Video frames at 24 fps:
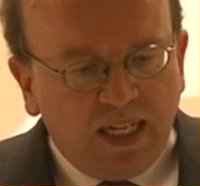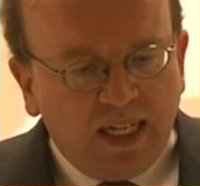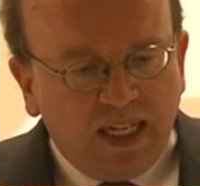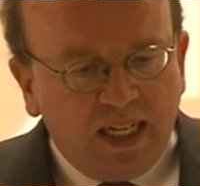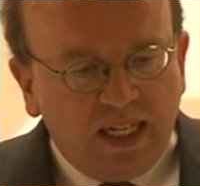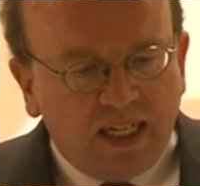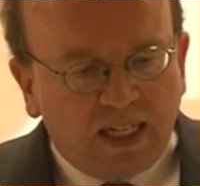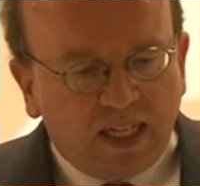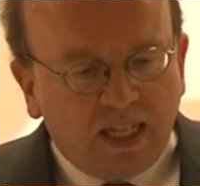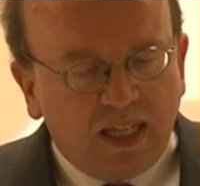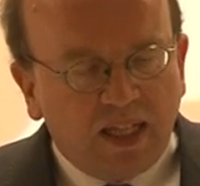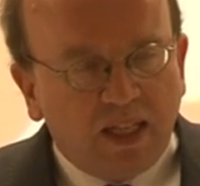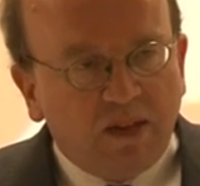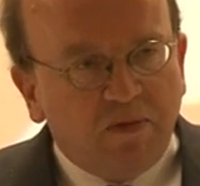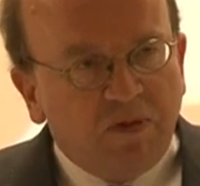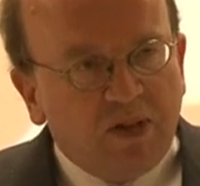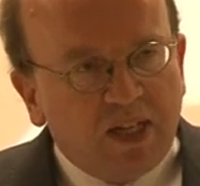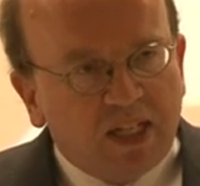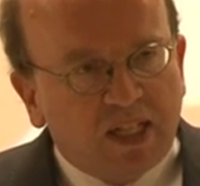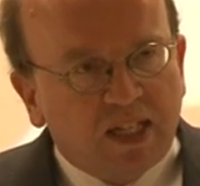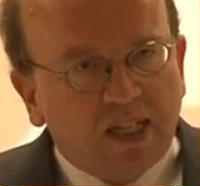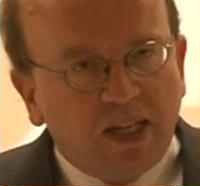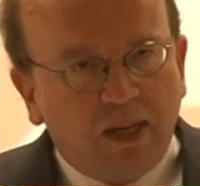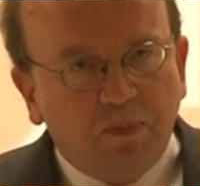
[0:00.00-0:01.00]
is that there
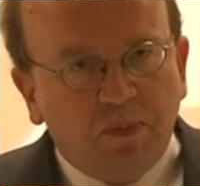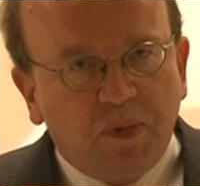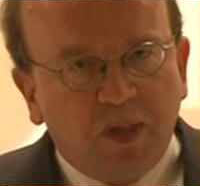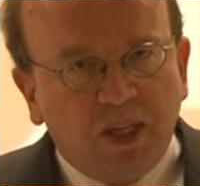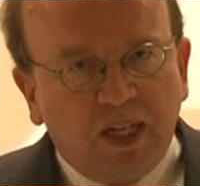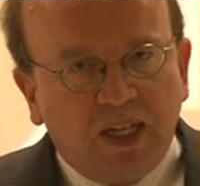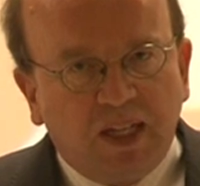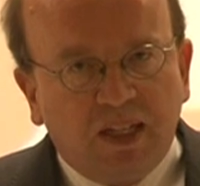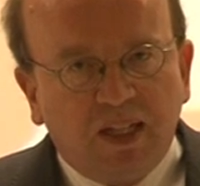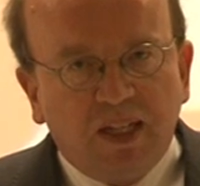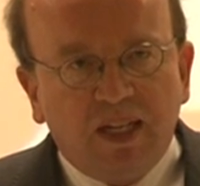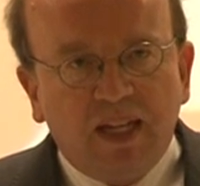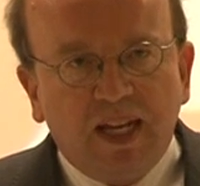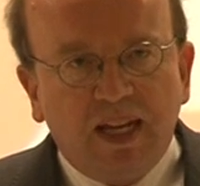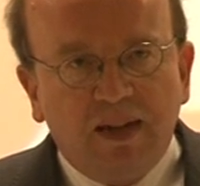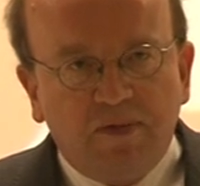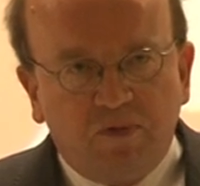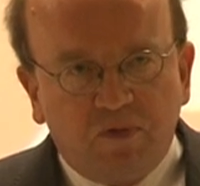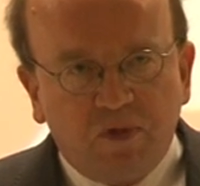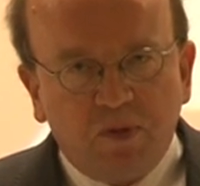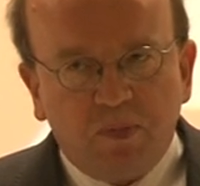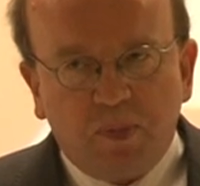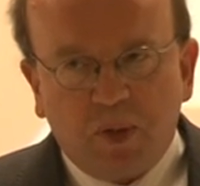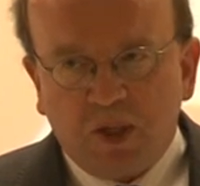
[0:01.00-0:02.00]
is something that
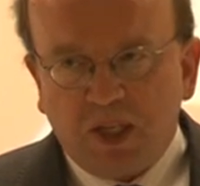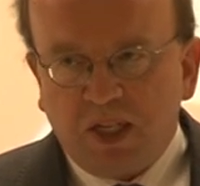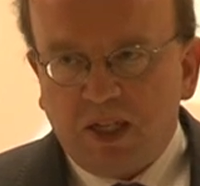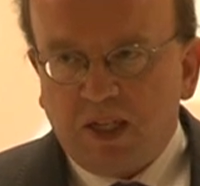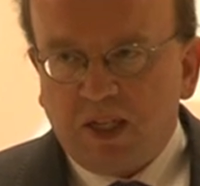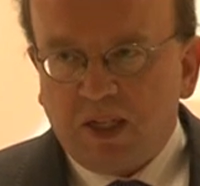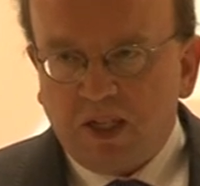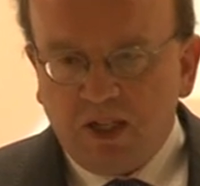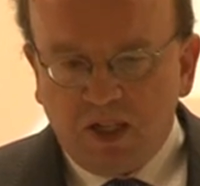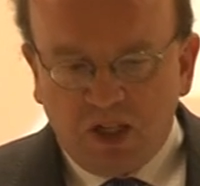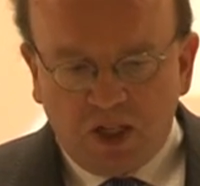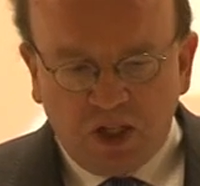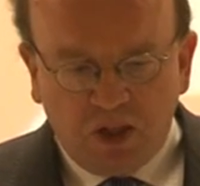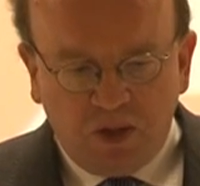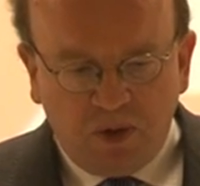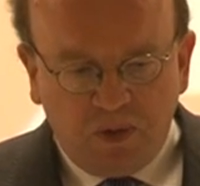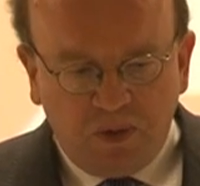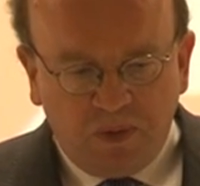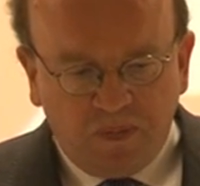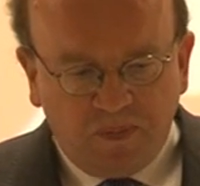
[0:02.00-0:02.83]
everybody can do.